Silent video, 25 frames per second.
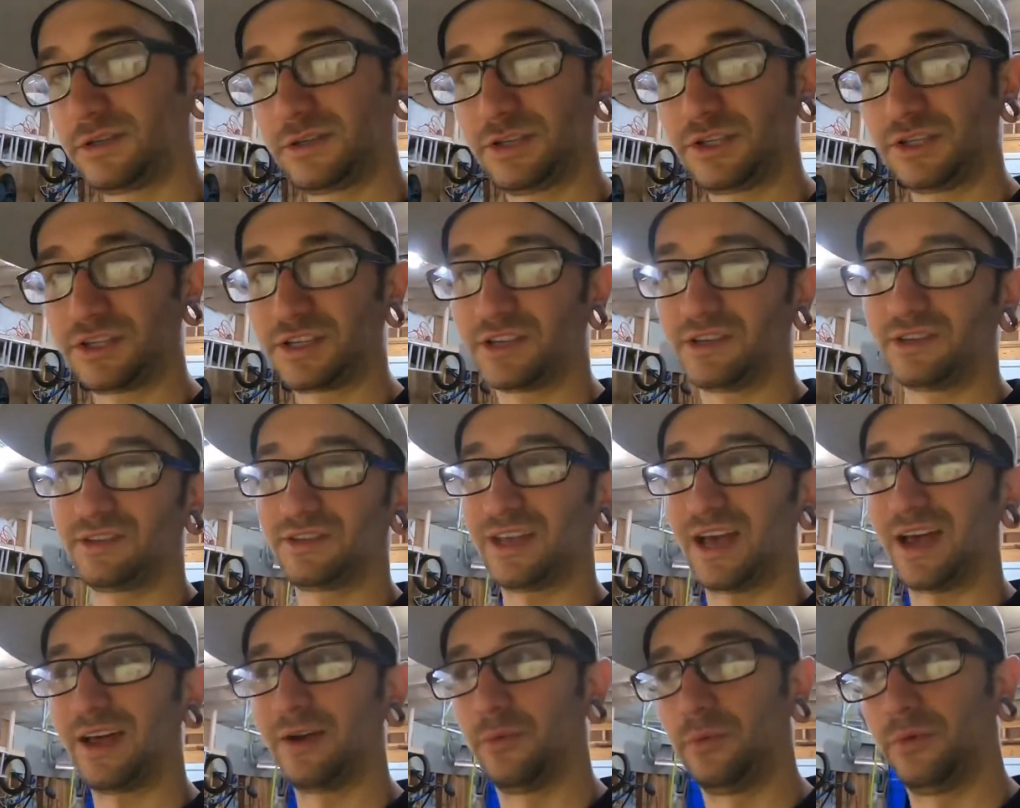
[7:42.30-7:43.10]
just
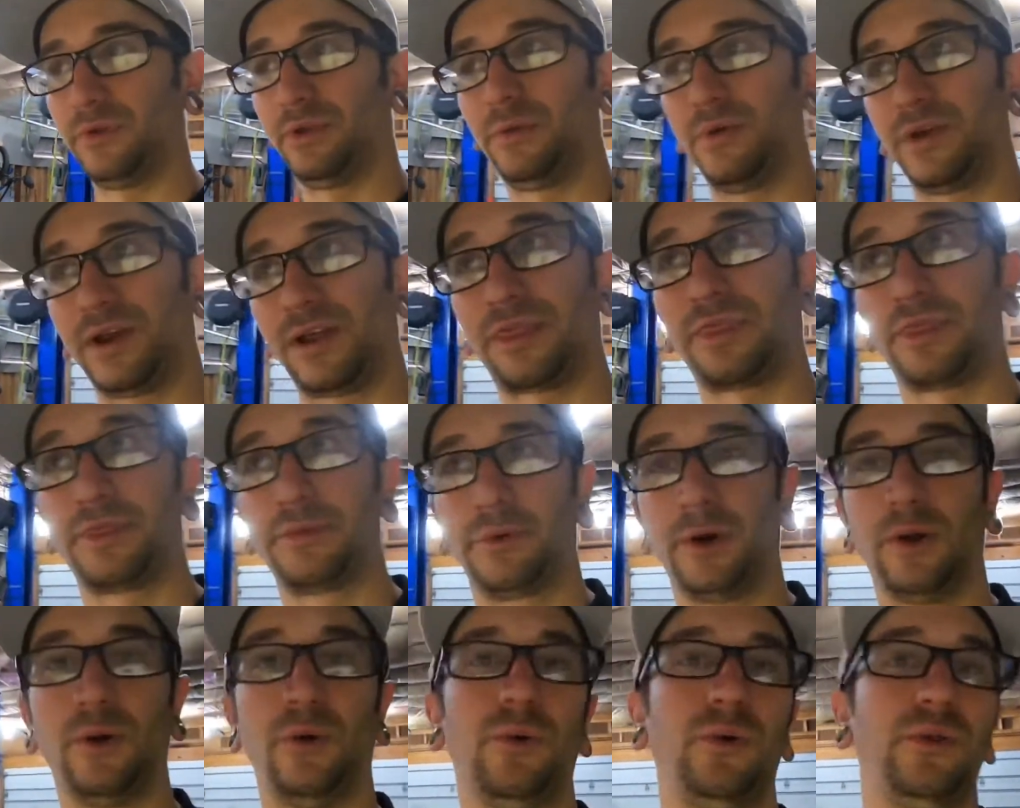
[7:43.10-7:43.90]
because I don't really want to
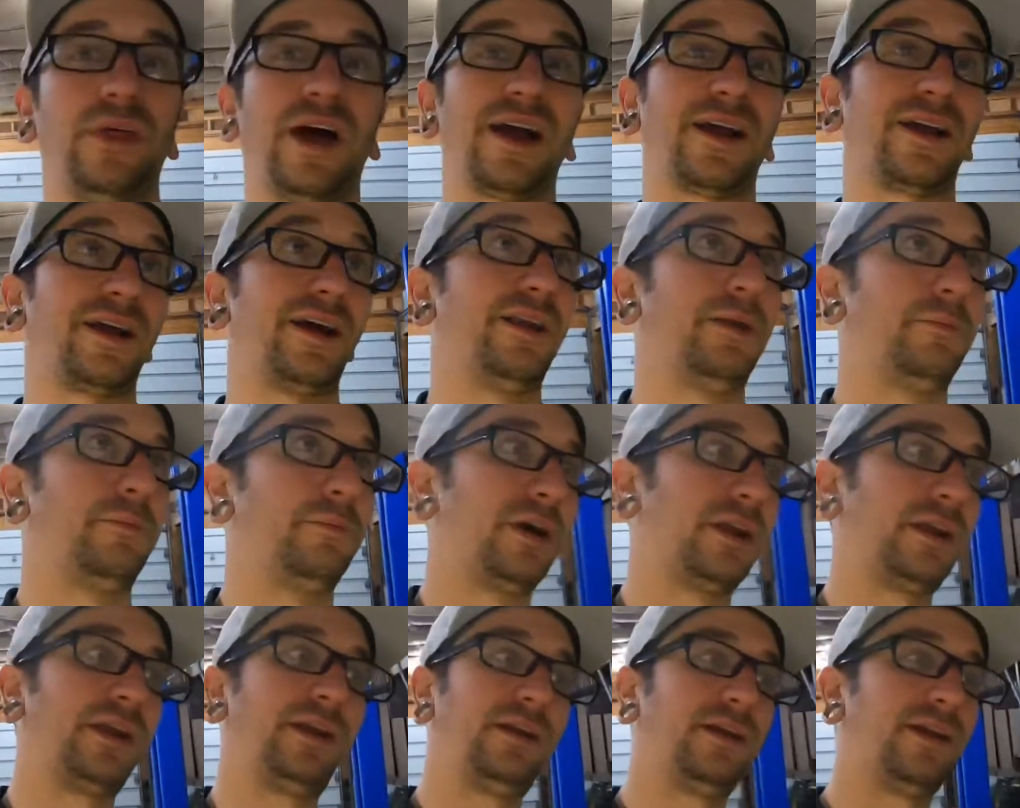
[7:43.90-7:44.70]
throw that kind of
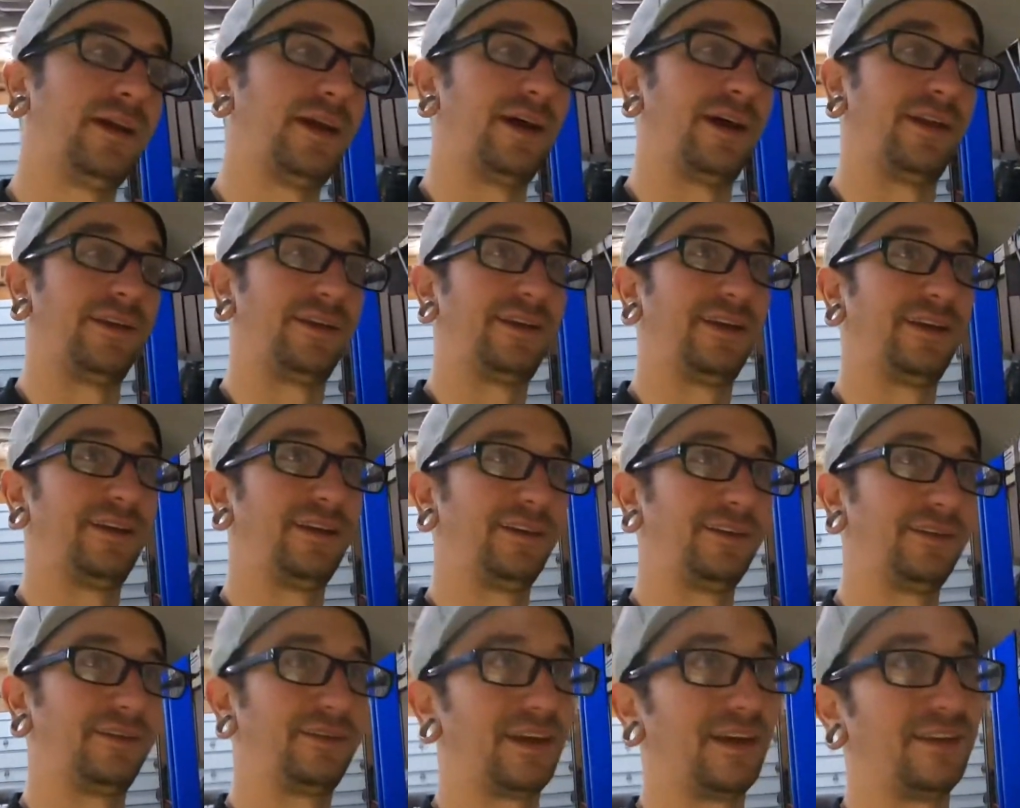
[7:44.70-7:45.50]
money at
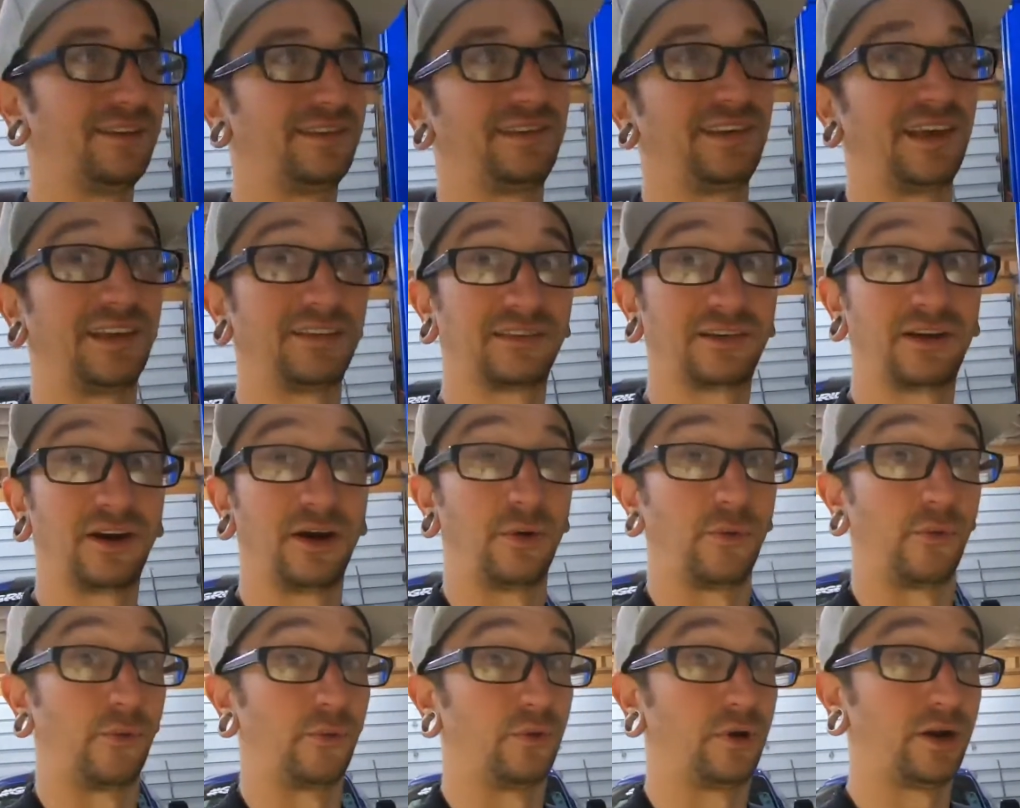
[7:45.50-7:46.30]
getting 10 sets
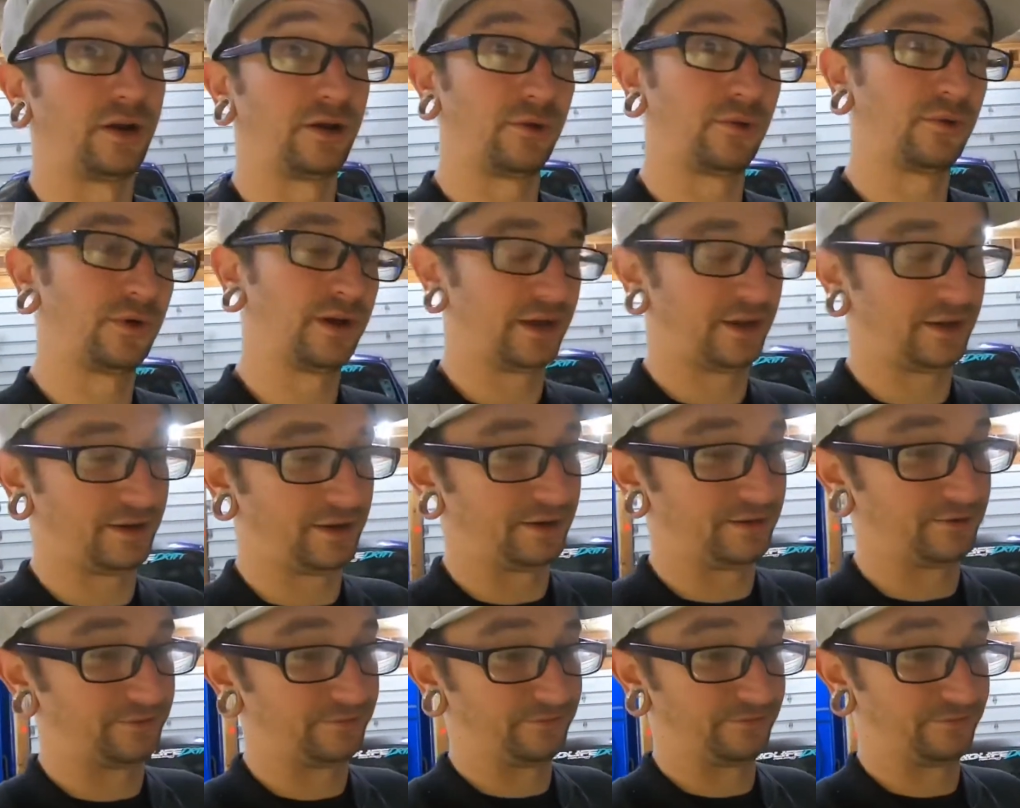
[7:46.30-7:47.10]
cut right away
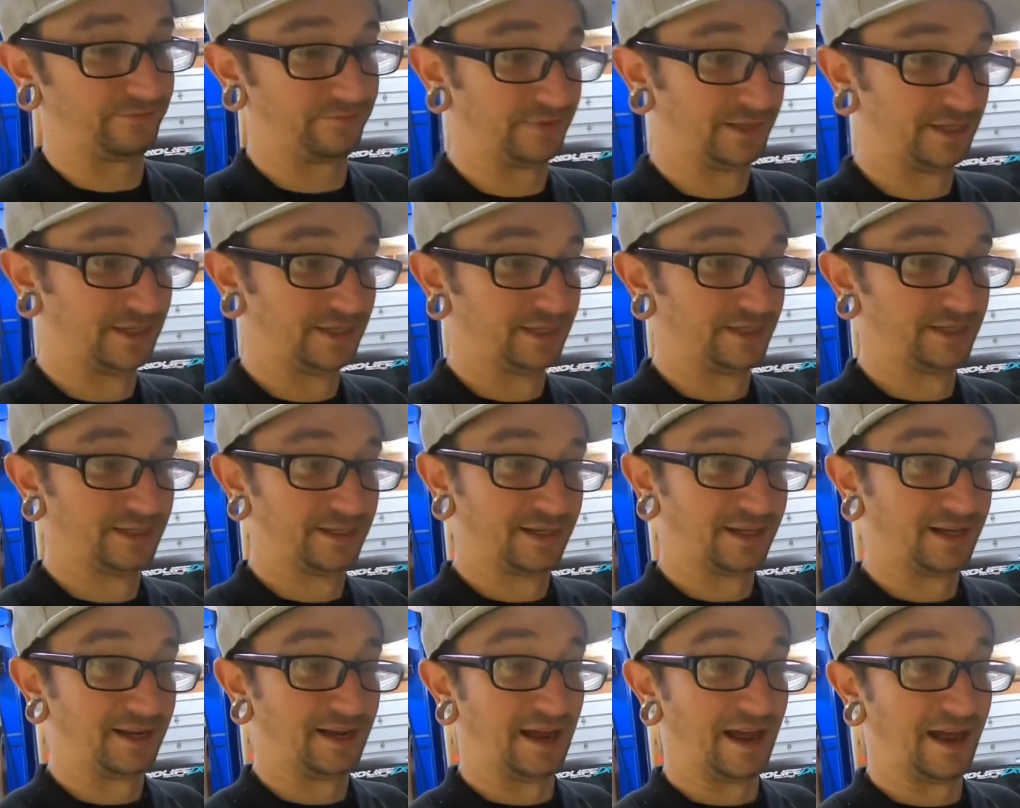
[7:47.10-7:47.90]
if
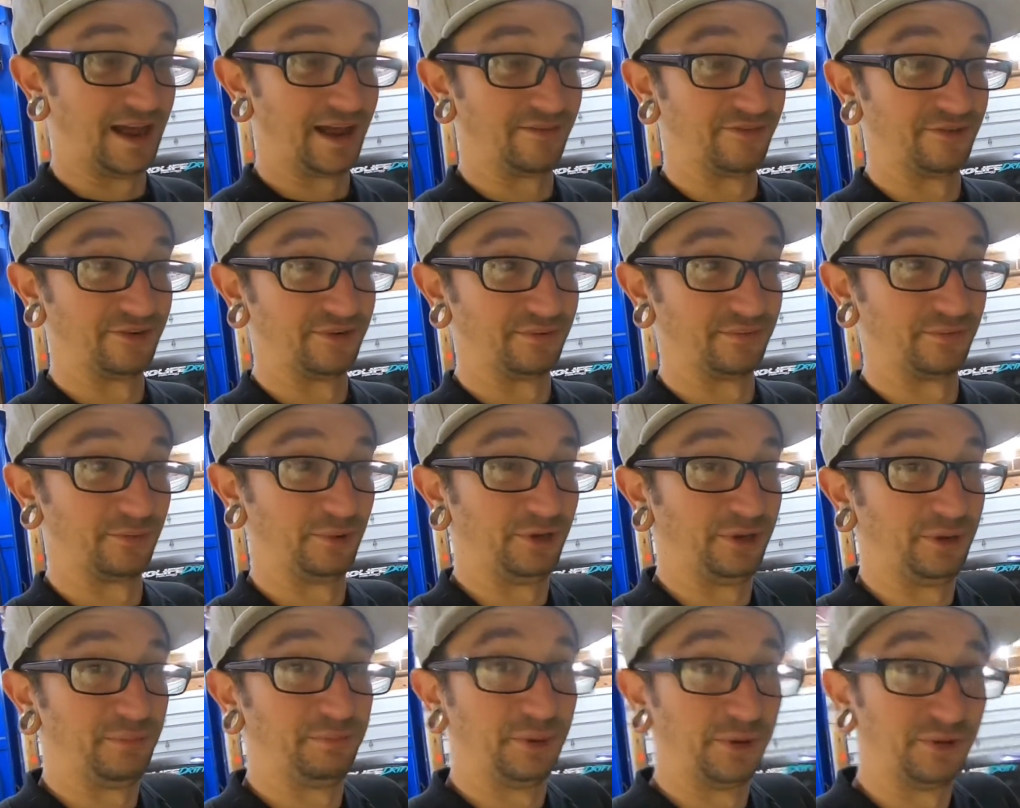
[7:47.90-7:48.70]
I haven't
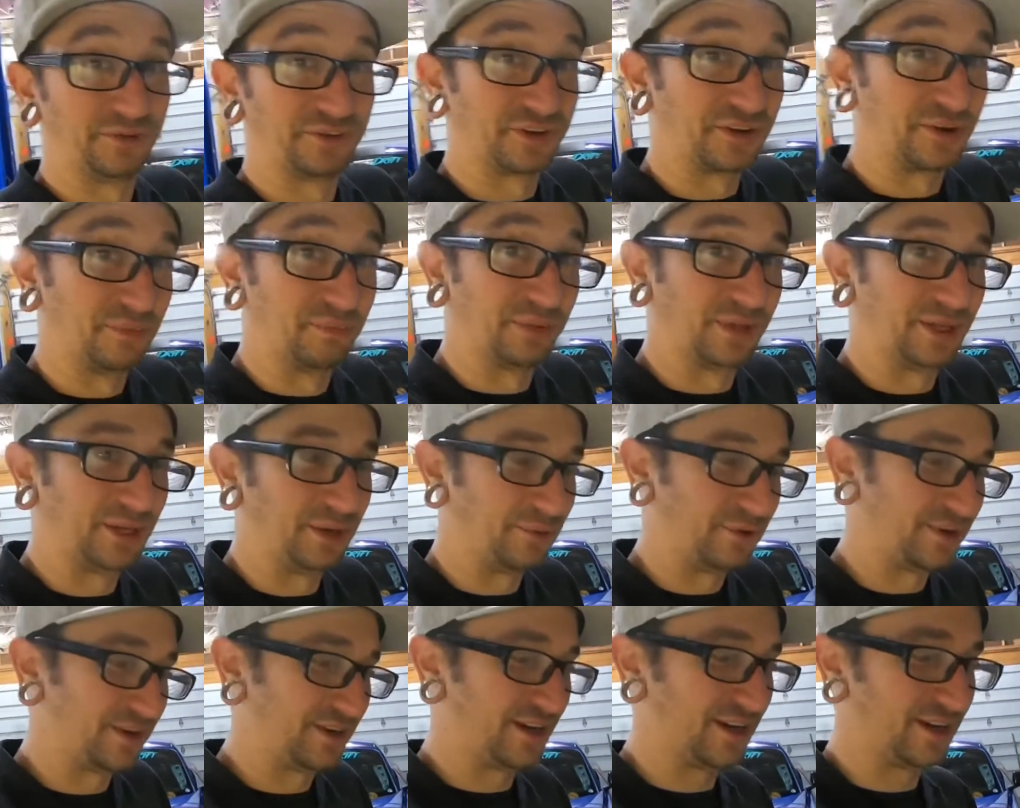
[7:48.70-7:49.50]
really built a complete
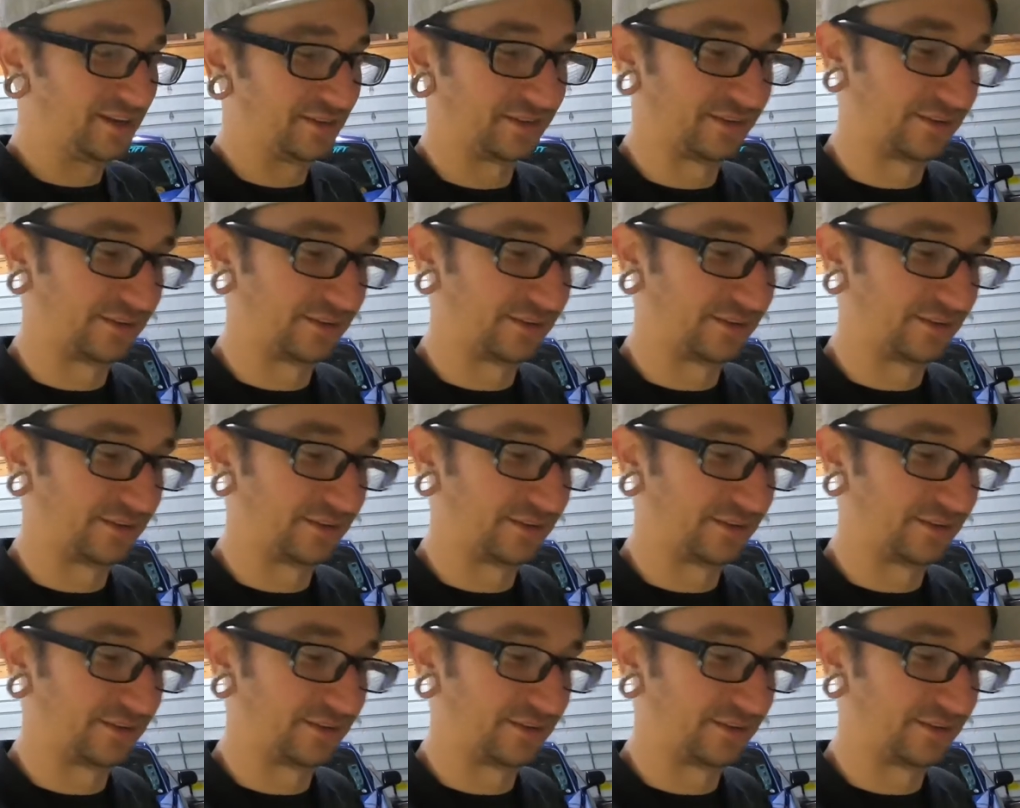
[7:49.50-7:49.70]
one yet.